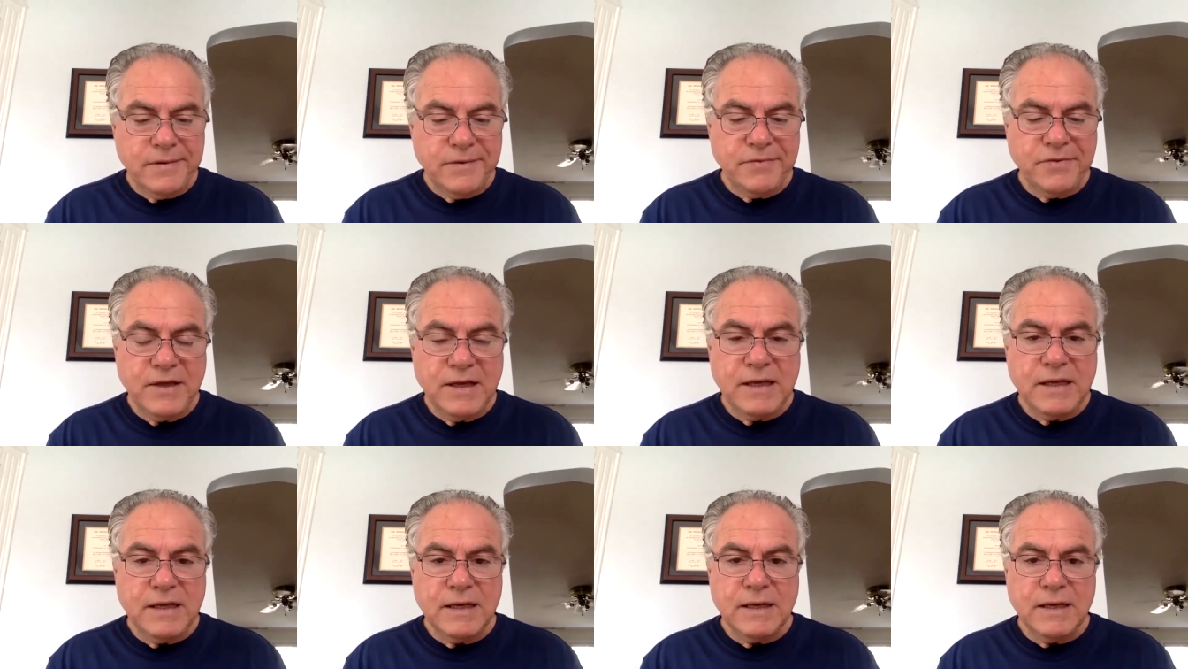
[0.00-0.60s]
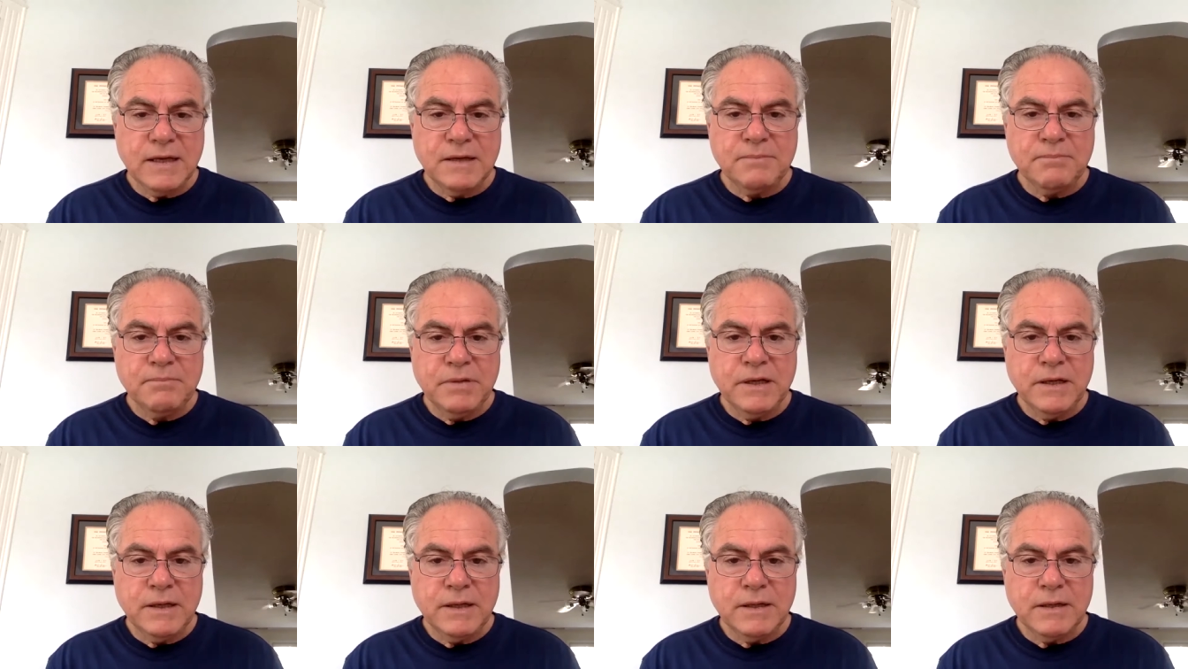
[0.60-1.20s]
thinking and
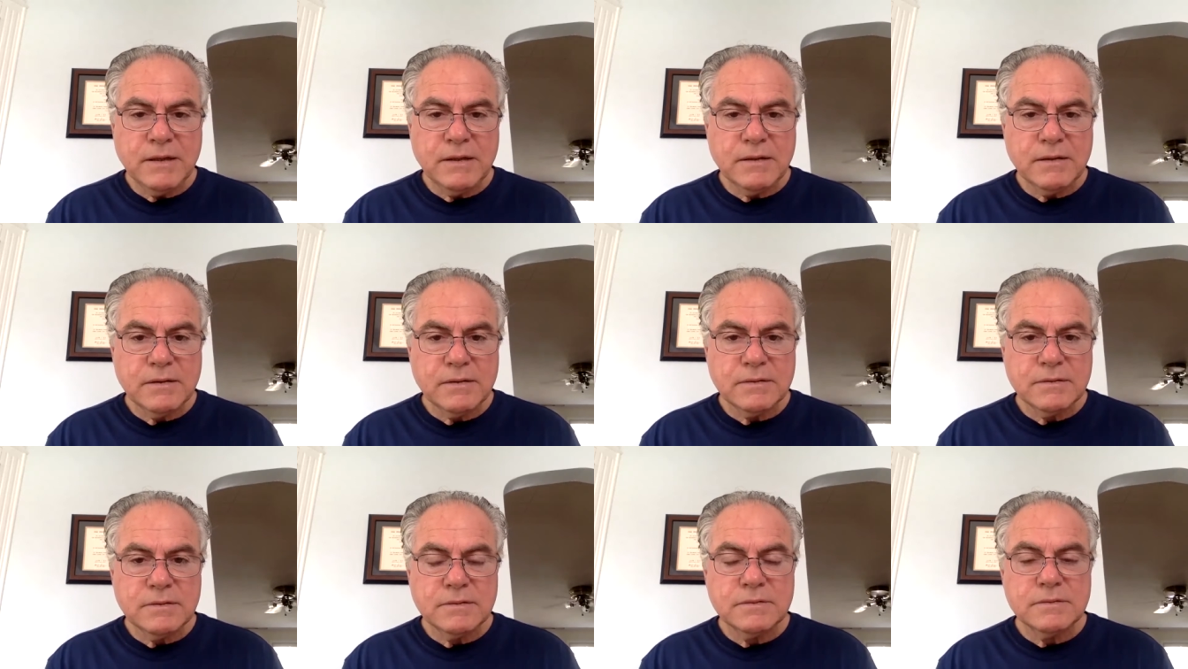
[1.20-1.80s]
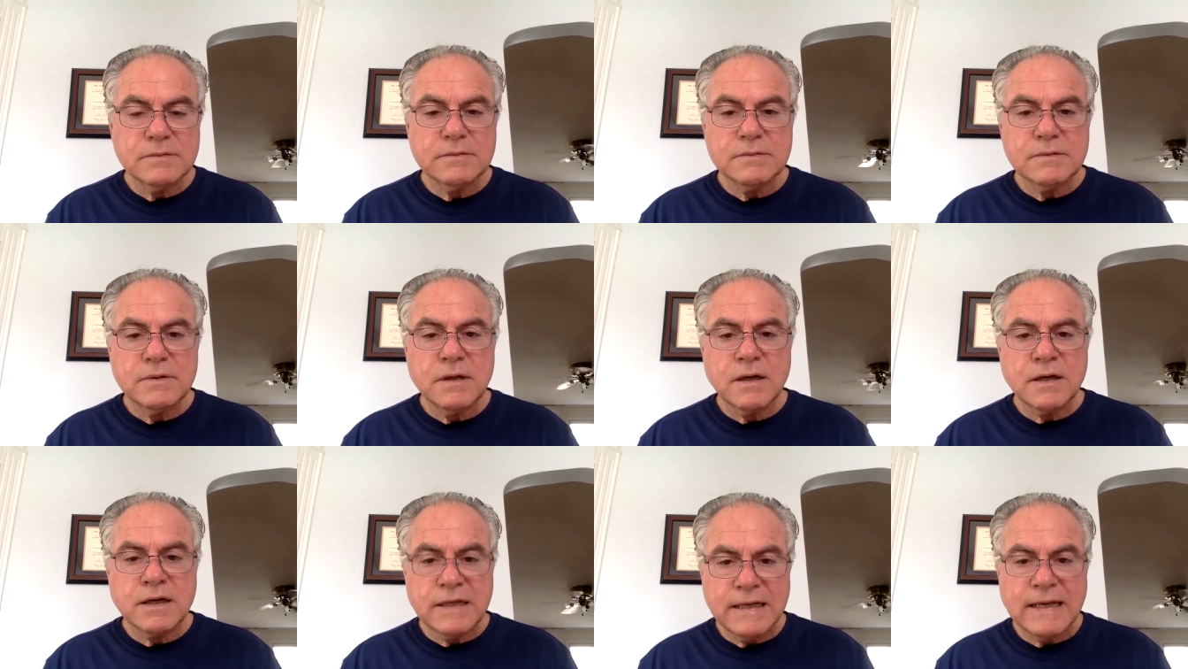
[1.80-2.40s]
being
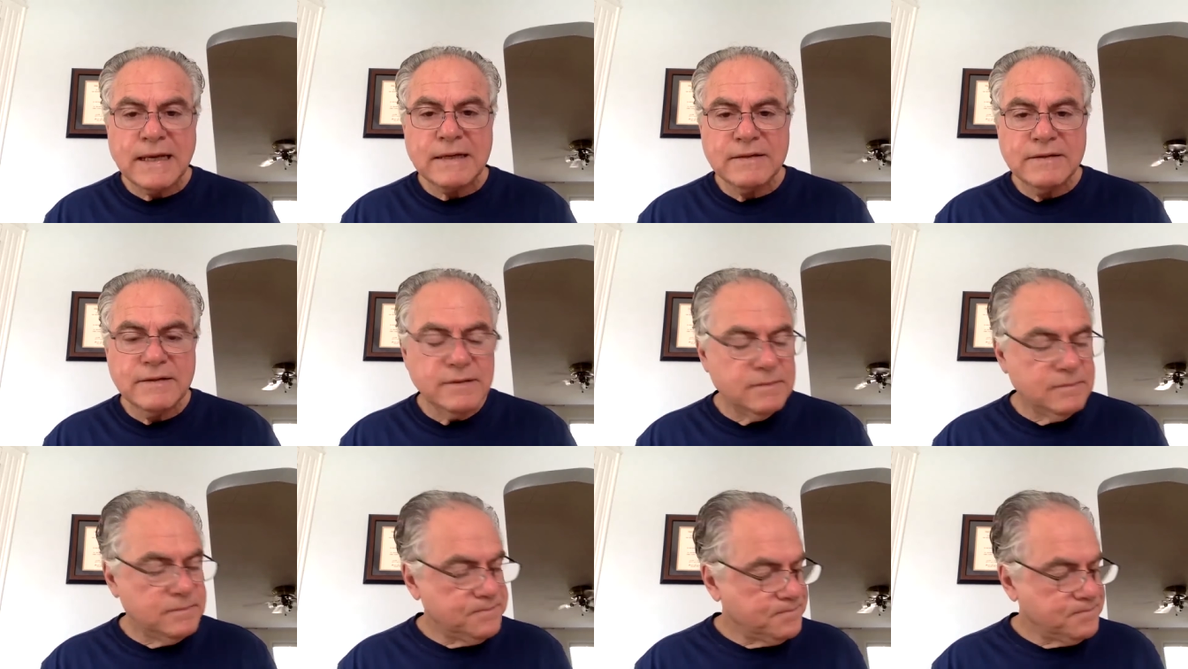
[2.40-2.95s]
are connected.